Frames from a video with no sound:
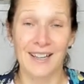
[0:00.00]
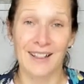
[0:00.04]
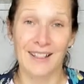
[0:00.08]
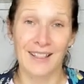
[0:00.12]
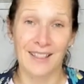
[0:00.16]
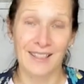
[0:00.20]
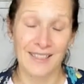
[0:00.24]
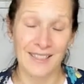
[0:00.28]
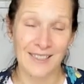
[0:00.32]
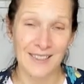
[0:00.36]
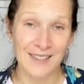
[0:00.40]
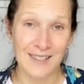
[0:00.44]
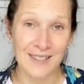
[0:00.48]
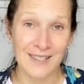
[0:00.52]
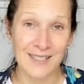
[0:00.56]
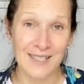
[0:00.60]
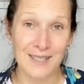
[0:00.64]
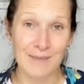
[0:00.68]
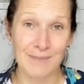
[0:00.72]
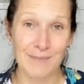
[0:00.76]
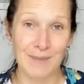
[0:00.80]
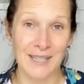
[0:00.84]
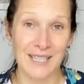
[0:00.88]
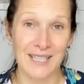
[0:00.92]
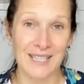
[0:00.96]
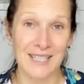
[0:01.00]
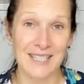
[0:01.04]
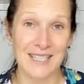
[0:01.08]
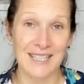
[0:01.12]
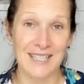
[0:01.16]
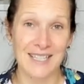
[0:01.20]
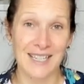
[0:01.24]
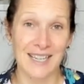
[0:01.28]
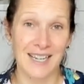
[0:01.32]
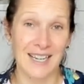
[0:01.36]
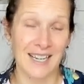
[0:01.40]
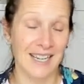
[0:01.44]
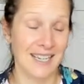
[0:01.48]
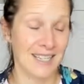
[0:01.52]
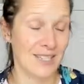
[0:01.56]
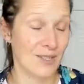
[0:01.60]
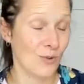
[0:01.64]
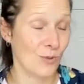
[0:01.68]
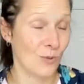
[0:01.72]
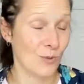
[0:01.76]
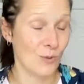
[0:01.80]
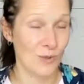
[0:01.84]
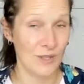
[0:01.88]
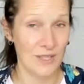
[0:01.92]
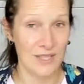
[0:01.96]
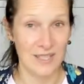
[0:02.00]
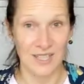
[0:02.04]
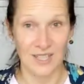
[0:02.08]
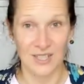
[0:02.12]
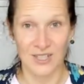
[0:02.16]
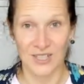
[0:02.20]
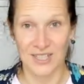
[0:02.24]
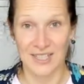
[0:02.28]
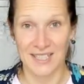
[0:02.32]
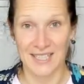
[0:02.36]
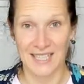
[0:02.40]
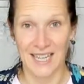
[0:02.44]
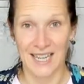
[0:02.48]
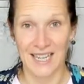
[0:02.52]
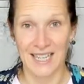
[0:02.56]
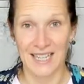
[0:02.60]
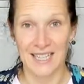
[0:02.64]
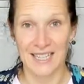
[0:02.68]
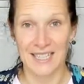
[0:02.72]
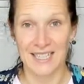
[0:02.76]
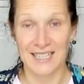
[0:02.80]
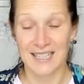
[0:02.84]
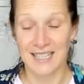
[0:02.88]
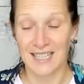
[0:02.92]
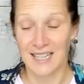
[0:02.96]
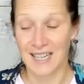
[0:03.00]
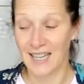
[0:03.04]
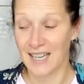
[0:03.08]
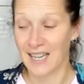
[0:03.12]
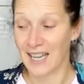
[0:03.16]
30 minutes is all a session takes,